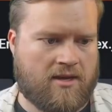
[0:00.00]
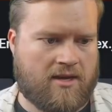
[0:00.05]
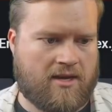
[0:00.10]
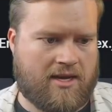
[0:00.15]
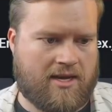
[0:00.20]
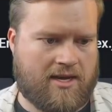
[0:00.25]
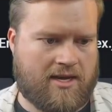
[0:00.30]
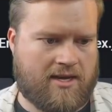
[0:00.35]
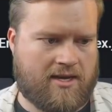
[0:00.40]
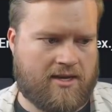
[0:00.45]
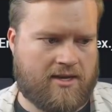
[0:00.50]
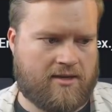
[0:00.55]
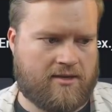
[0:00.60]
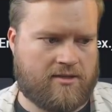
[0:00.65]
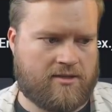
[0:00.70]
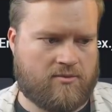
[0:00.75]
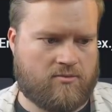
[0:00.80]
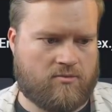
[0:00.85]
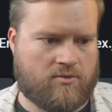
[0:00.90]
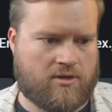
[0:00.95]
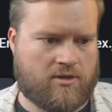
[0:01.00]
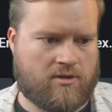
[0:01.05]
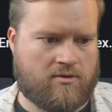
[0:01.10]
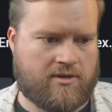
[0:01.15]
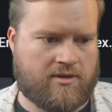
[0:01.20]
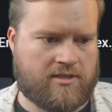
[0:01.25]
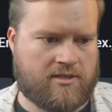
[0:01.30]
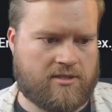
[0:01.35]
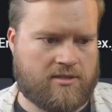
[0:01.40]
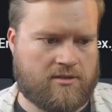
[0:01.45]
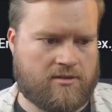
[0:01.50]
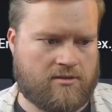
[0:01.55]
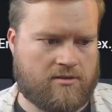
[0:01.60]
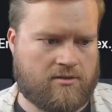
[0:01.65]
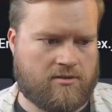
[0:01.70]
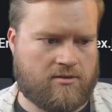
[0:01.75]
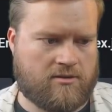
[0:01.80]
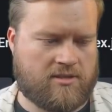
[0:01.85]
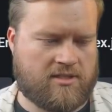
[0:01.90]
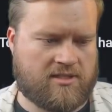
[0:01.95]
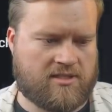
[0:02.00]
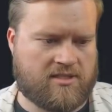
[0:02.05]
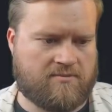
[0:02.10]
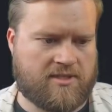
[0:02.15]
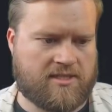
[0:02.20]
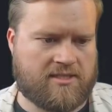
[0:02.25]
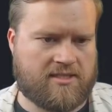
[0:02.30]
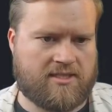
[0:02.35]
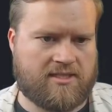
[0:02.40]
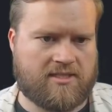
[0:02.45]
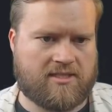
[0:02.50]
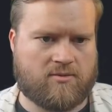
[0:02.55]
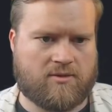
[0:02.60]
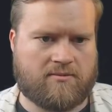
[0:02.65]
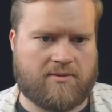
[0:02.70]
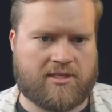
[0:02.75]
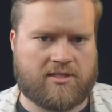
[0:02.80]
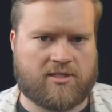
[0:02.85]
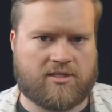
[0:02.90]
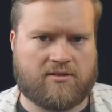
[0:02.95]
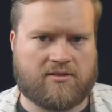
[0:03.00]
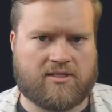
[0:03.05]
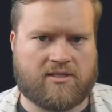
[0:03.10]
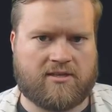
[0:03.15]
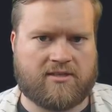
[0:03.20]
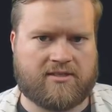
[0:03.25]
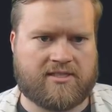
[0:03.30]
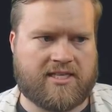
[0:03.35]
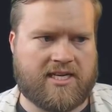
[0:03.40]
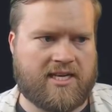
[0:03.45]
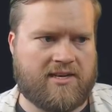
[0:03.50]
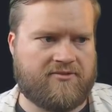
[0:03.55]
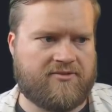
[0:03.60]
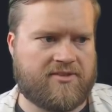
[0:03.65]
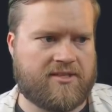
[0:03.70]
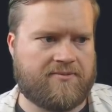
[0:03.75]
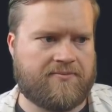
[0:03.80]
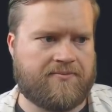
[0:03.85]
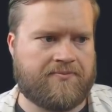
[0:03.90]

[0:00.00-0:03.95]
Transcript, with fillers: And we're going to dismiss this. We're going to make sure it's all saved.